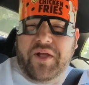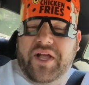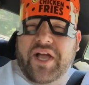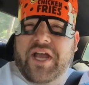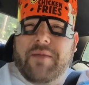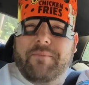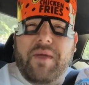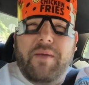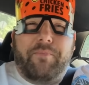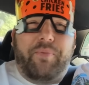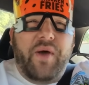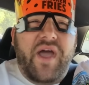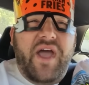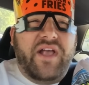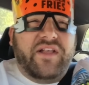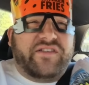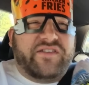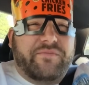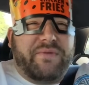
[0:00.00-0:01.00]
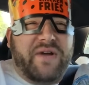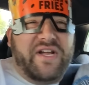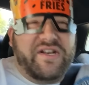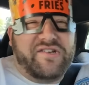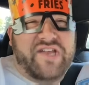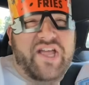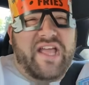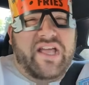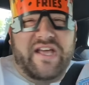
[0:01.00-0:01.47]
are gonna be pissed,
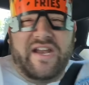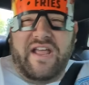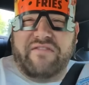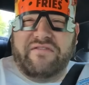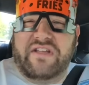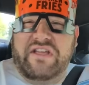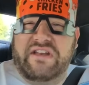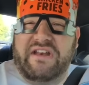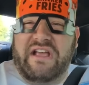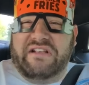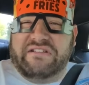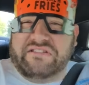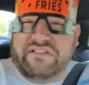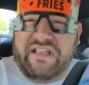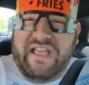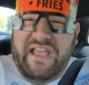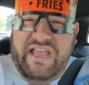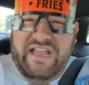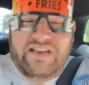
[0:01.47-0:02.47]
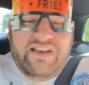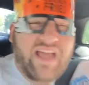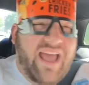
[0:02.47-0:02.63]
but she ain't gonna have nothing else to eat.